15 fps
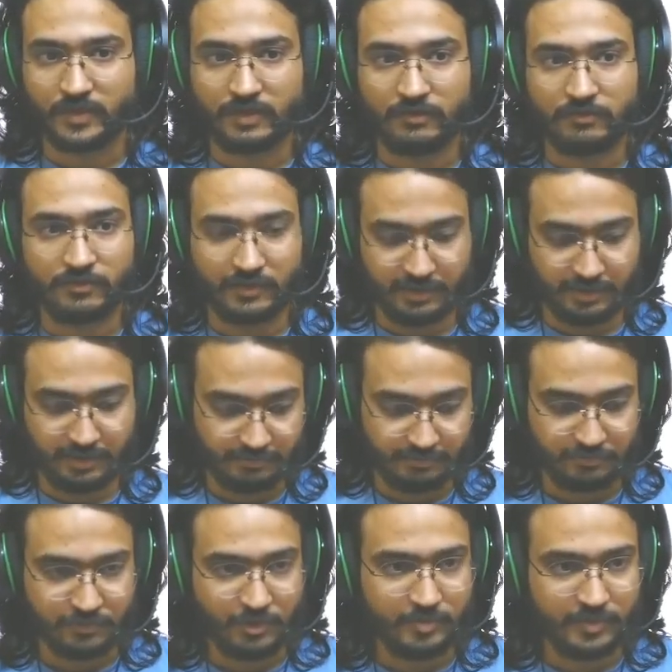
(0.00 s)
if I
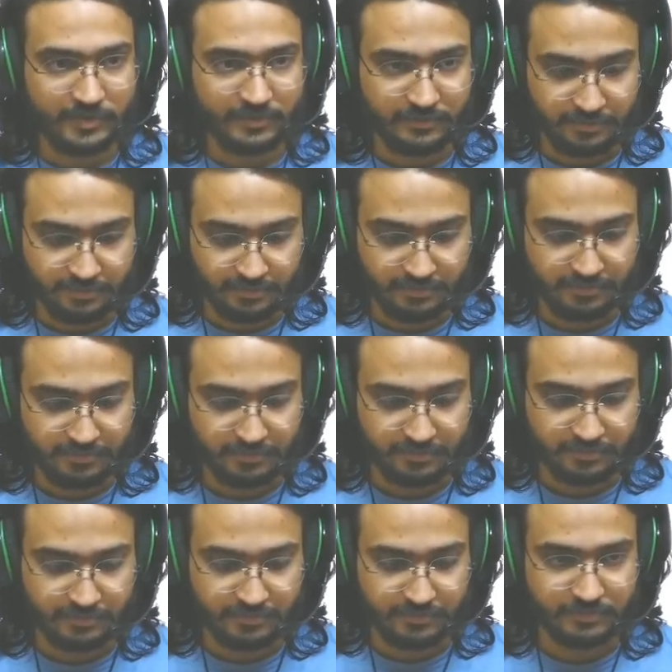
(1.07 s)
have comments,
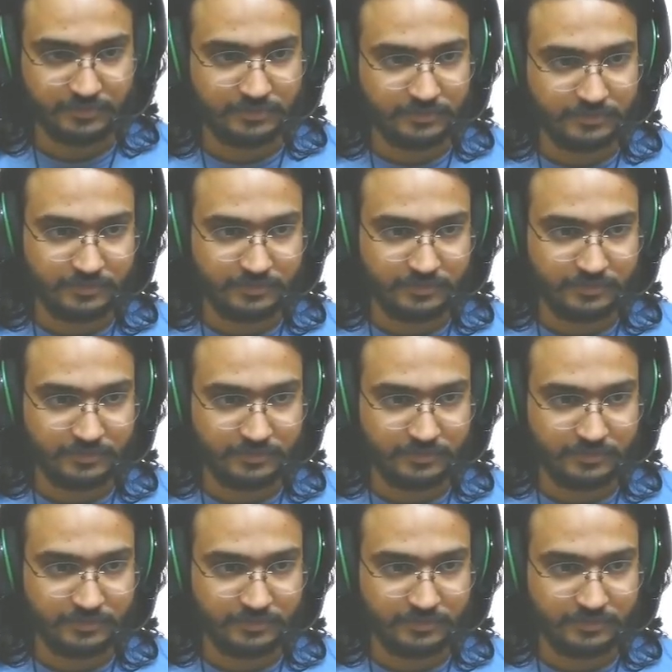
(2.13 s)
so